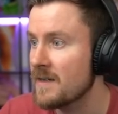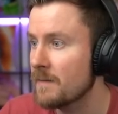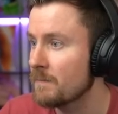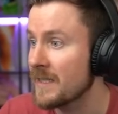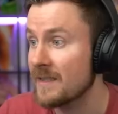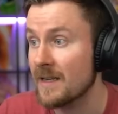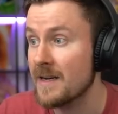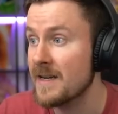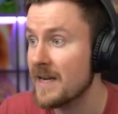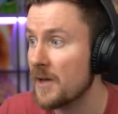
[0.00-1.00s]
means
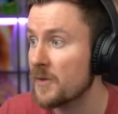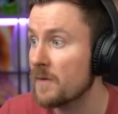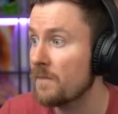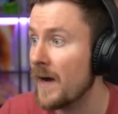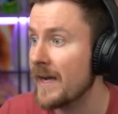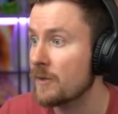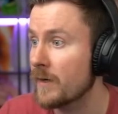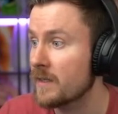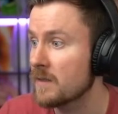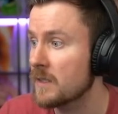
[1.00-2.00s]
another
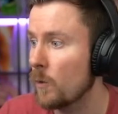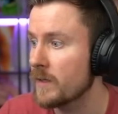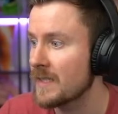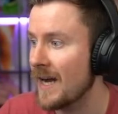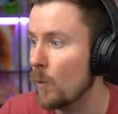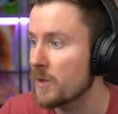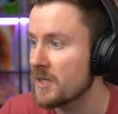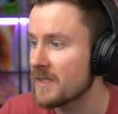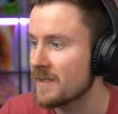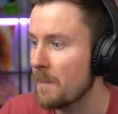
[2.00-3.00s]
firecracker is going down, which
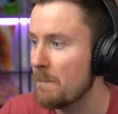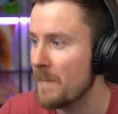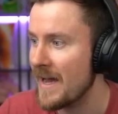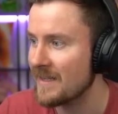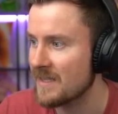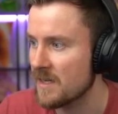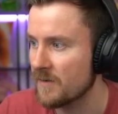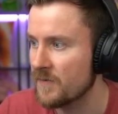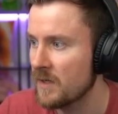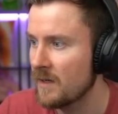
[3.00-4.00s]
is
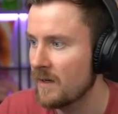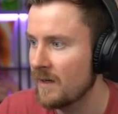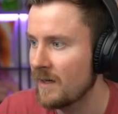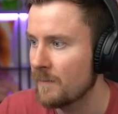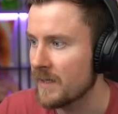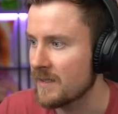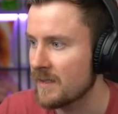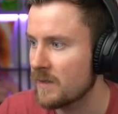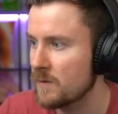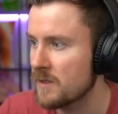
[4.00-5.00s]
massive. But is
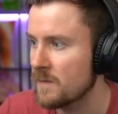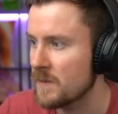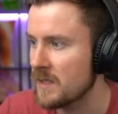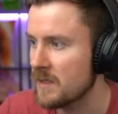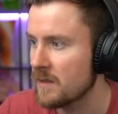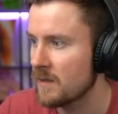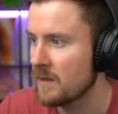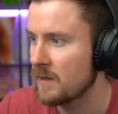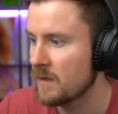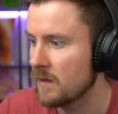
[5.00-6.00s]
it going to be...
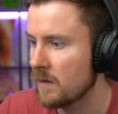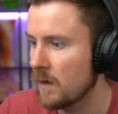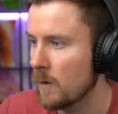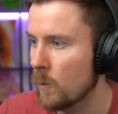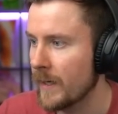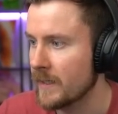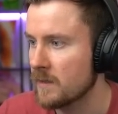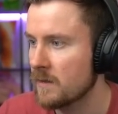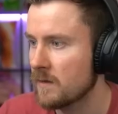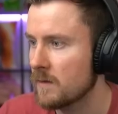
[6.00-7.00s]
Oh, wait.
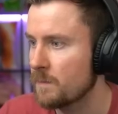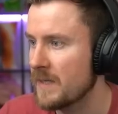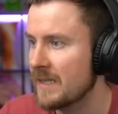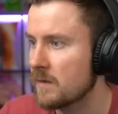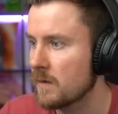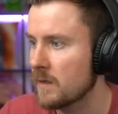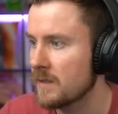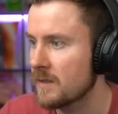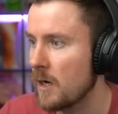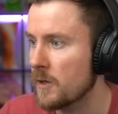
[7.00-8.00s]
The build...
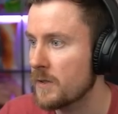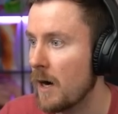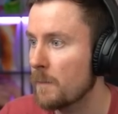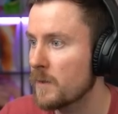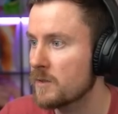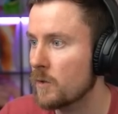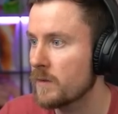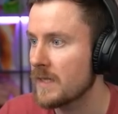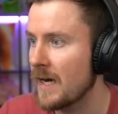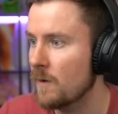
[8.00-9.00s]
Is the Auto Outpost
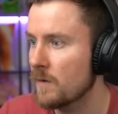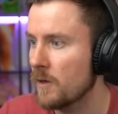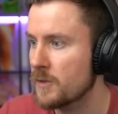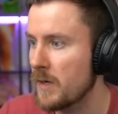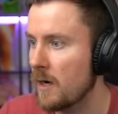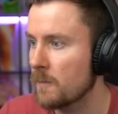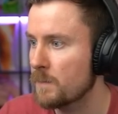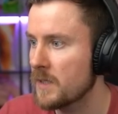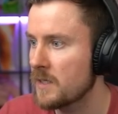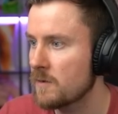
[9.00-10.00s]
going down? Auto
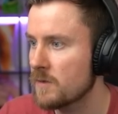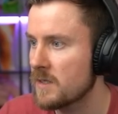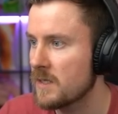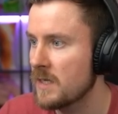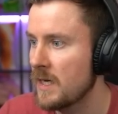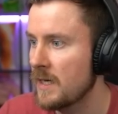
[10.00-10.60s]
Outpost?